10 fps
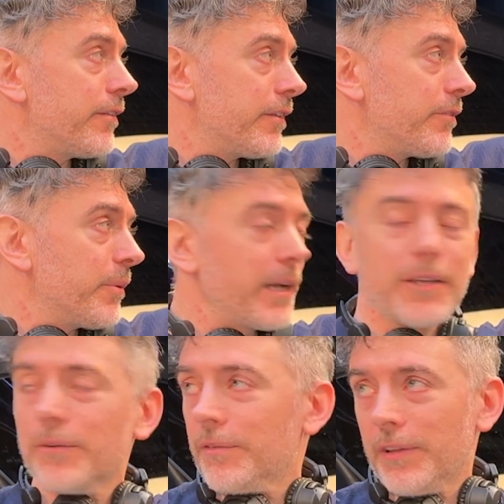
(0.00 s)
this
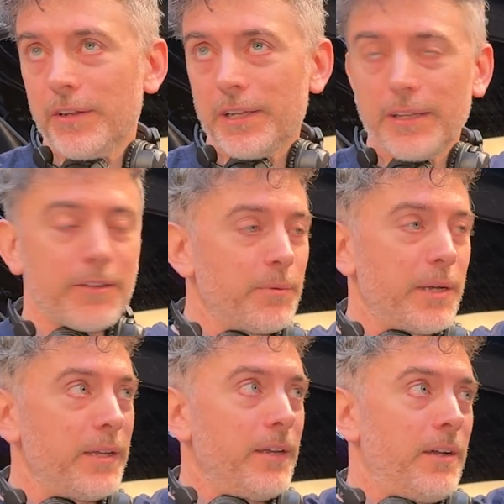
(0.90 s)
way or if they're looking this
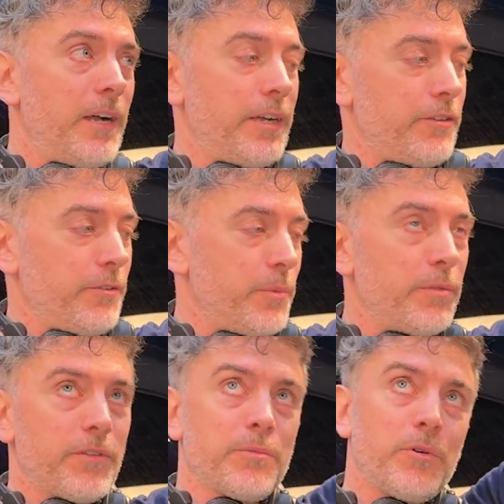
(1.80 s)
way I could just
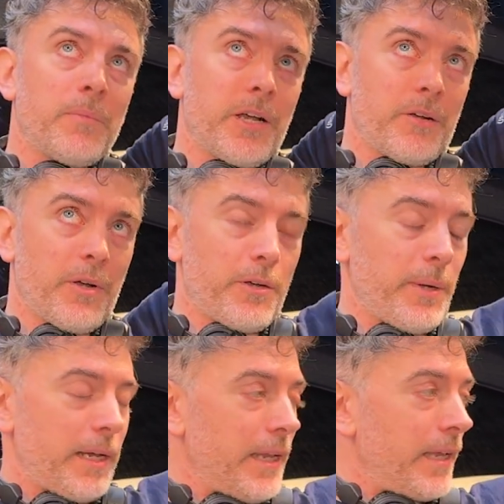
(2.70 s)
move a small mic quite
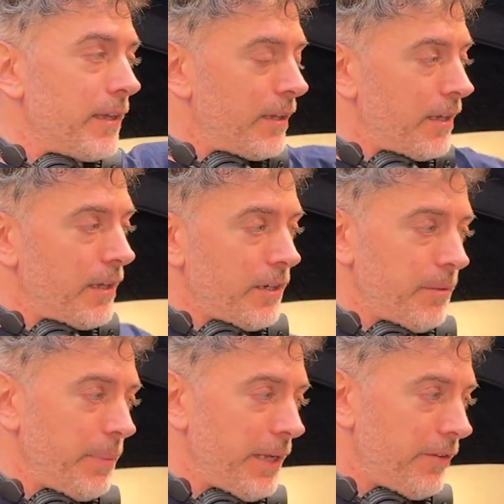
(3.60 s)
quickly
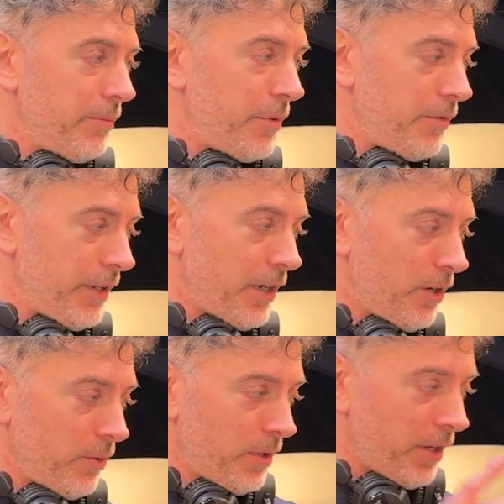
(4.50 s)
compared to moving a
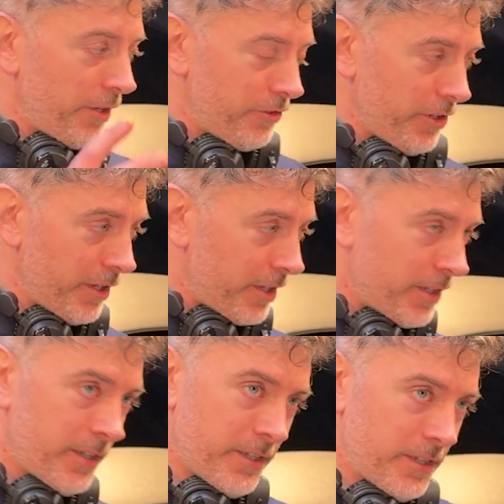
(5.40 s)
whole larger
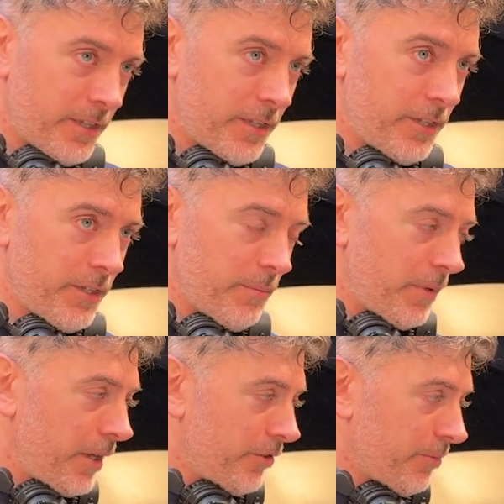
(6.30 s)

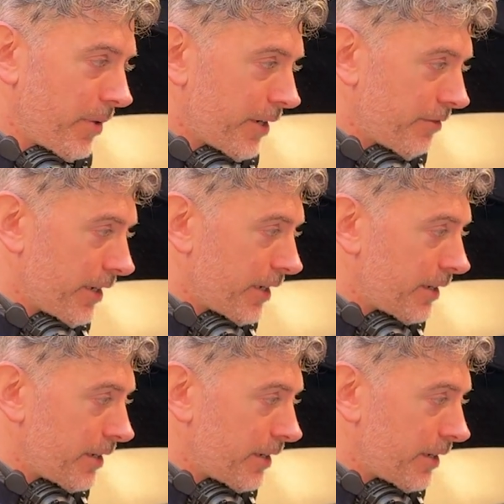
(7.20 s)
larger mic rig.